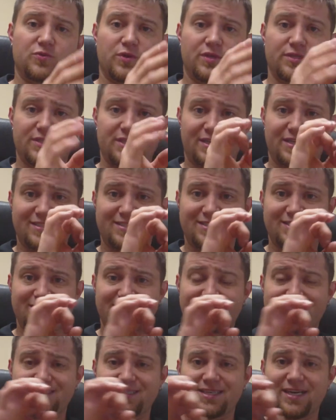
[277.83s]
where it's a
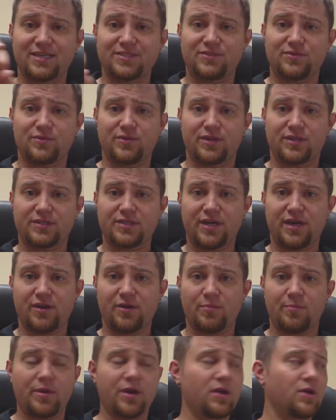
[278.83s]
consistent size through the
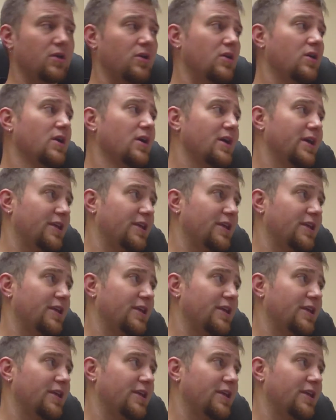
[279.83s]
entire barrel,